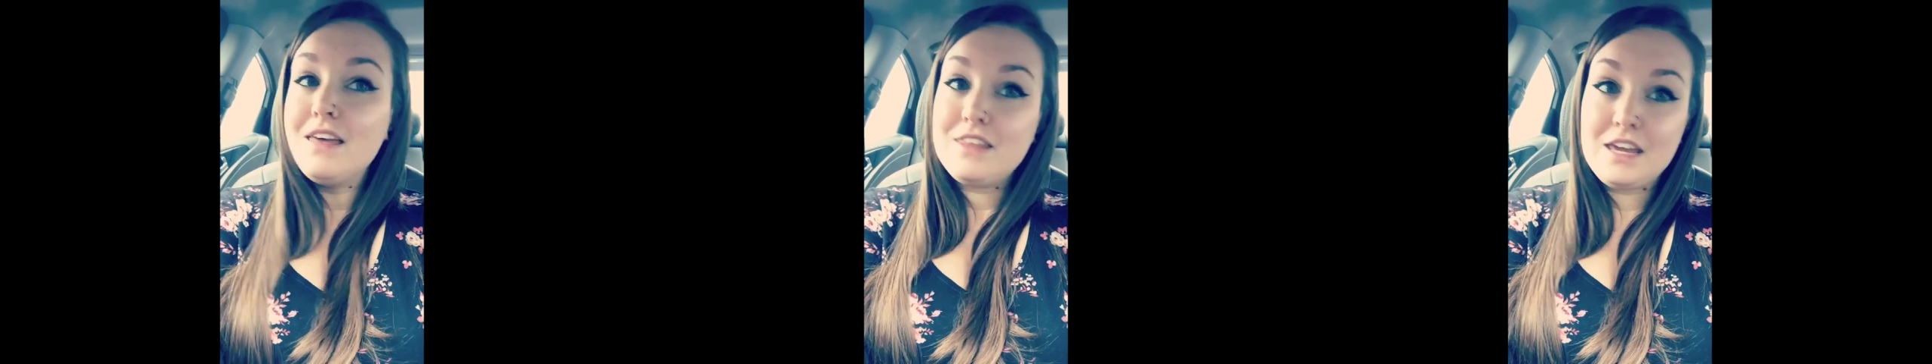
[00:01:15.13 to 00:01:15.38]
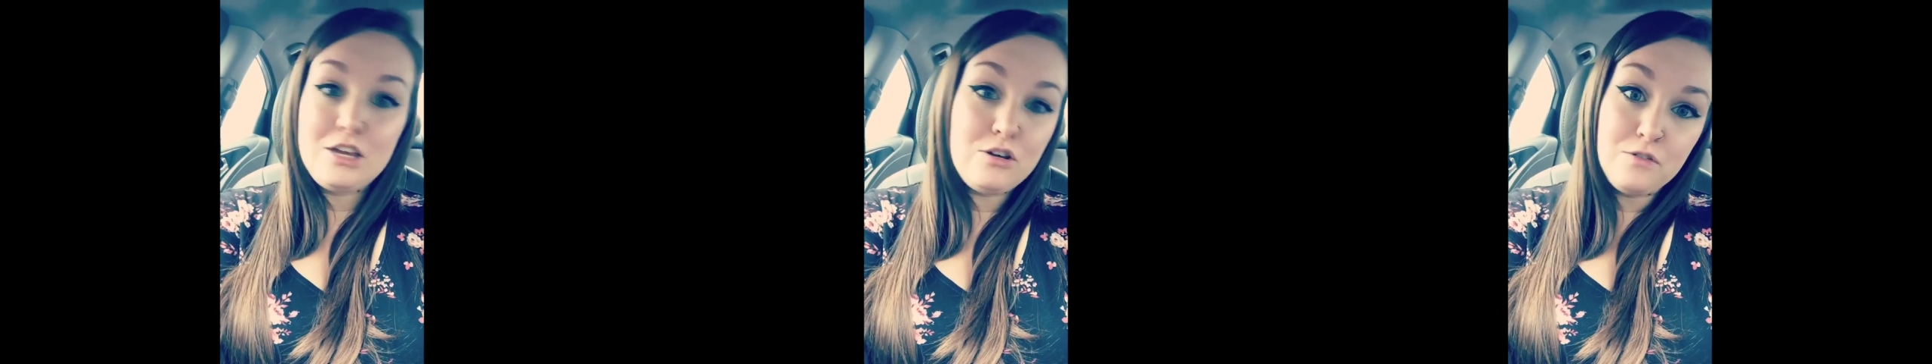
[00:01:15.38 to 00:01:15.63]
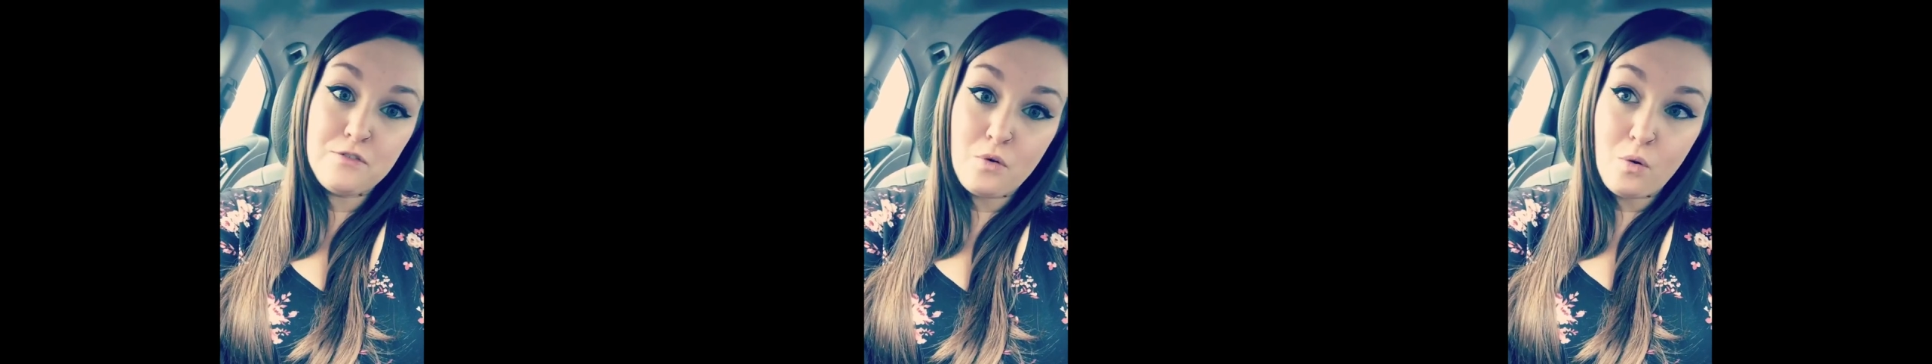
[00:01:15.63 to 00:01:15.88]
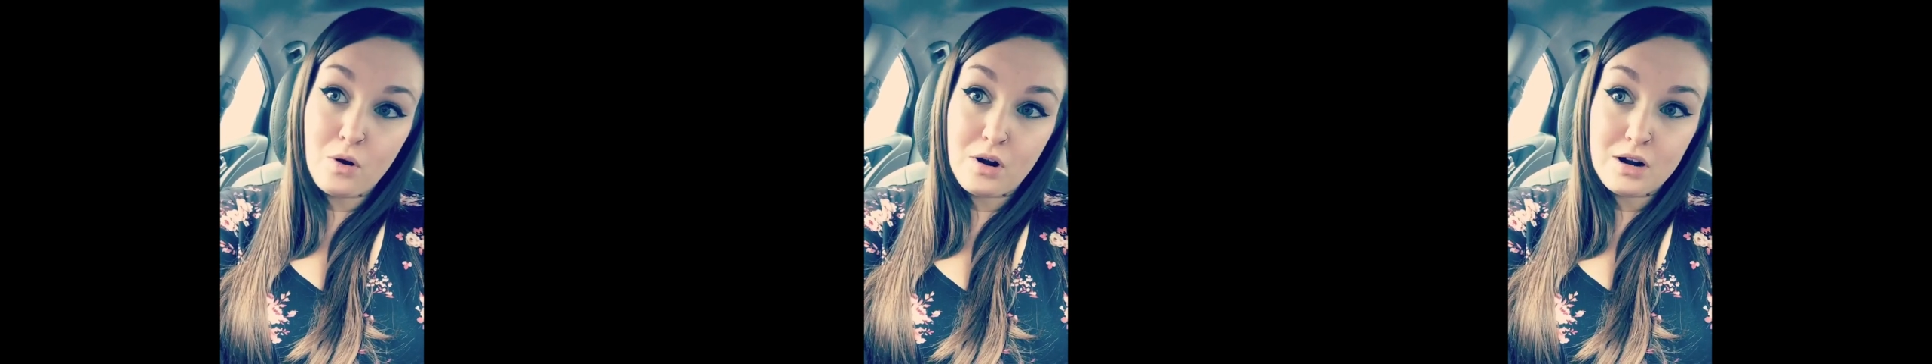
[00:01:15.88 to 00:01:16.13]
Thank you
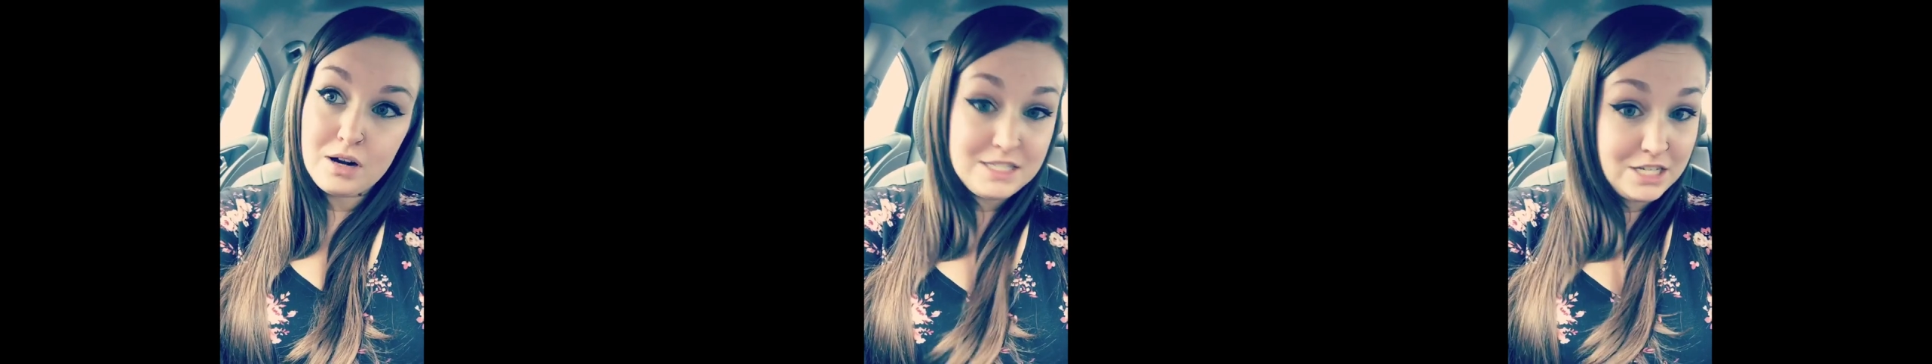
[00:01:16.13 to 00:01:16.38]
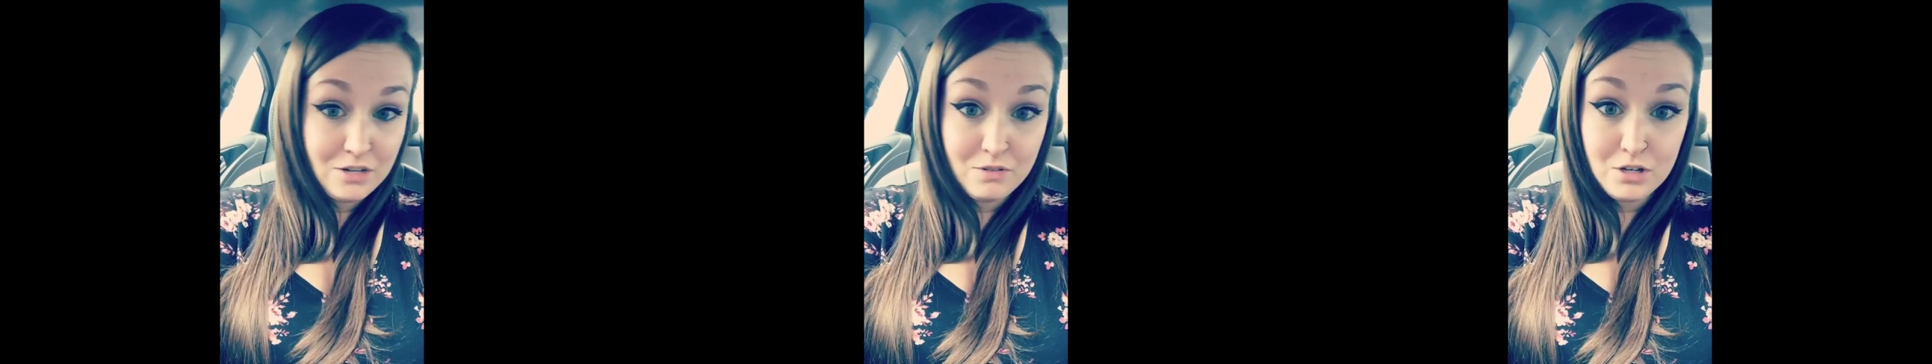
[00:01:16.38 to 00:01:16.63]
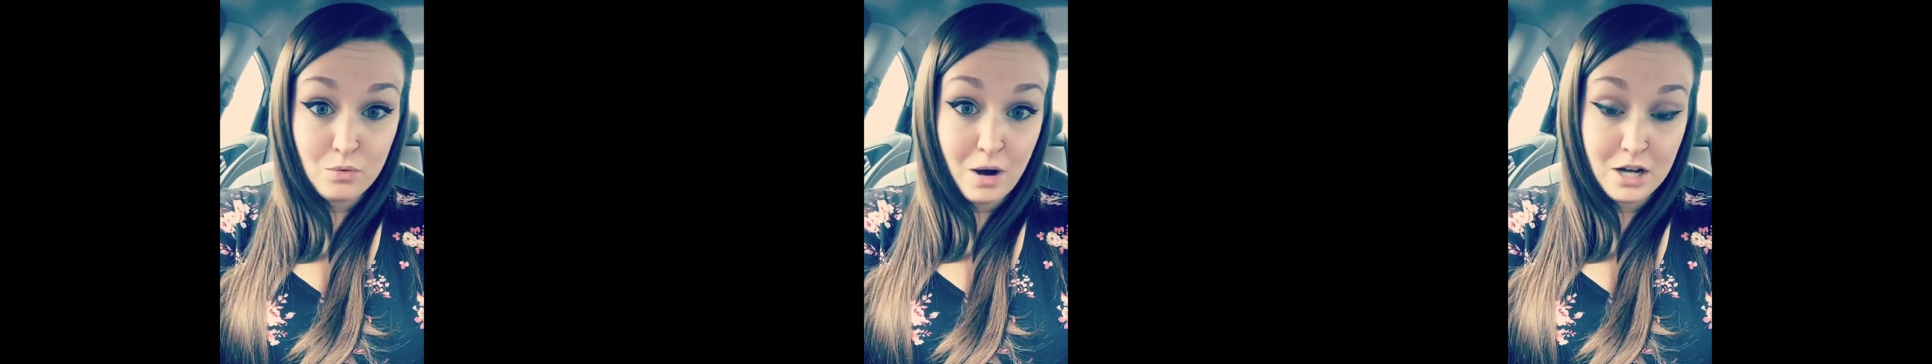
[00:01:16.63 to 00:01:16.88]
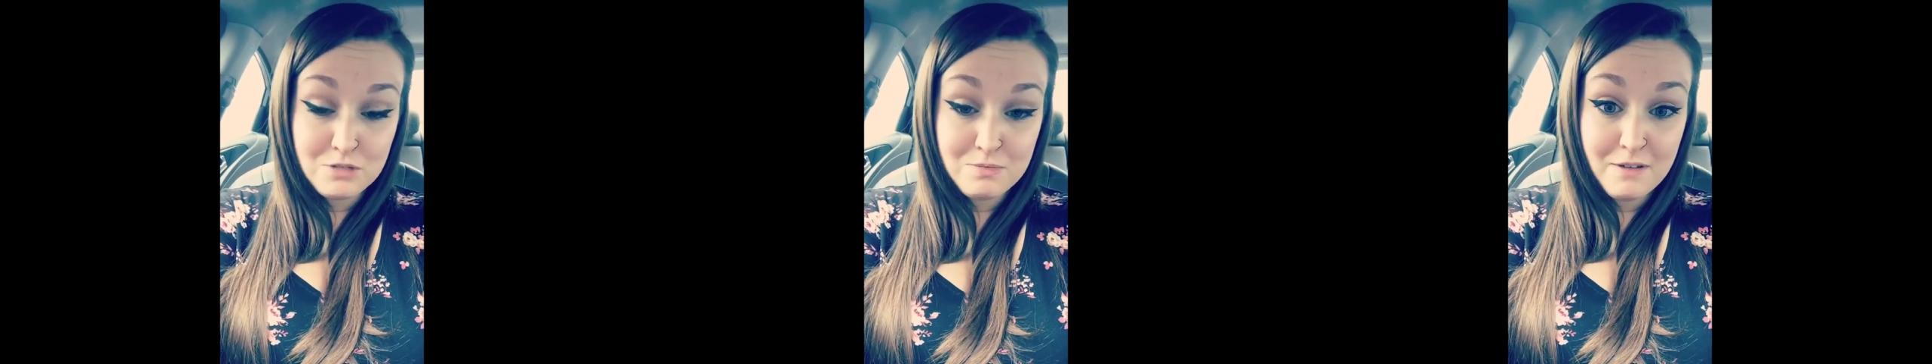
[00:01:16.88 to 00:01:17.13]
for continuing to
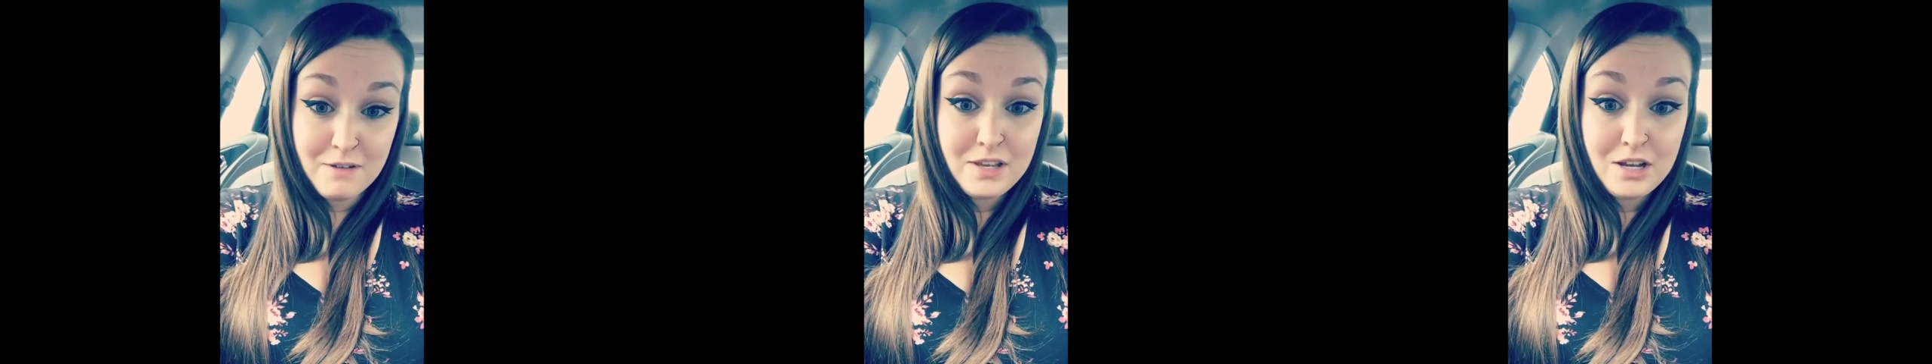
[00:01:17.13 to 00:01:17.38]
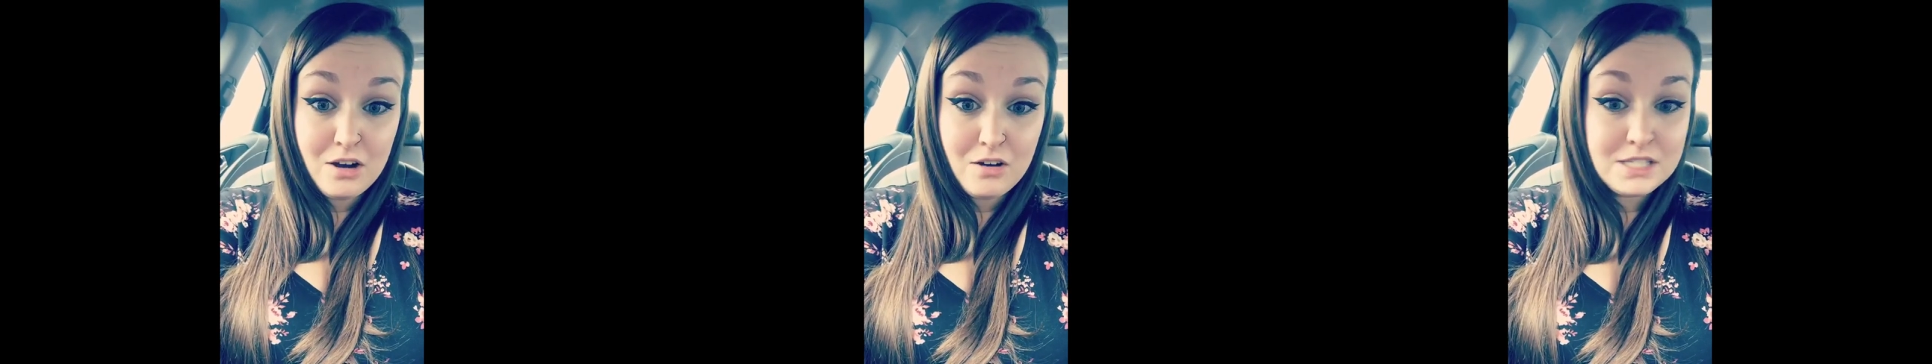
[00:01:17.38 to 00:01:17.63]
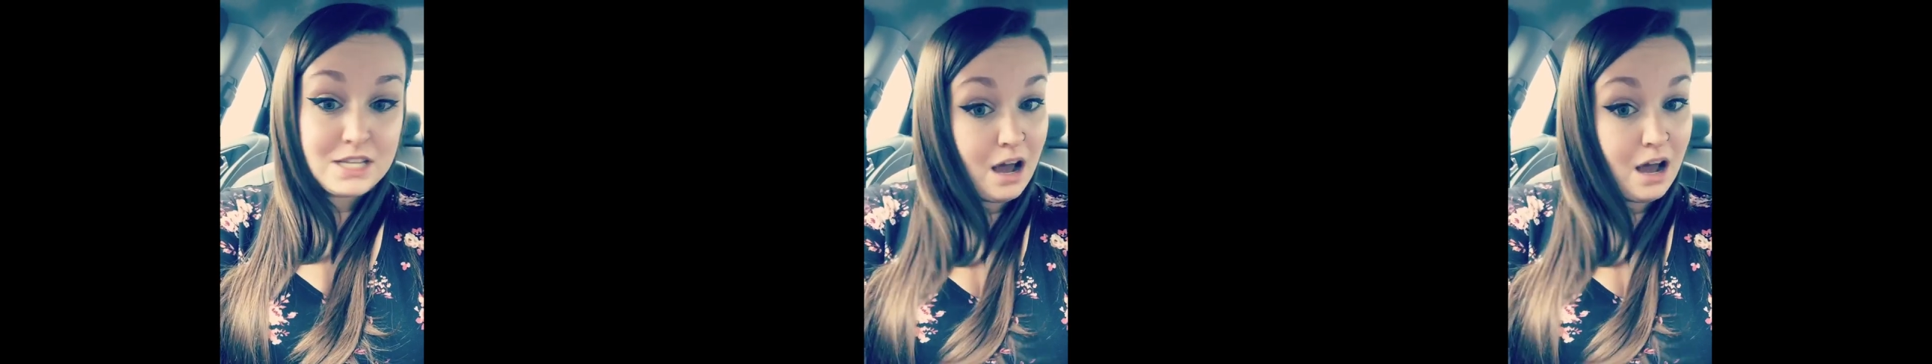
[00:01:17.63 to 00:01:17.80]
watch my videos.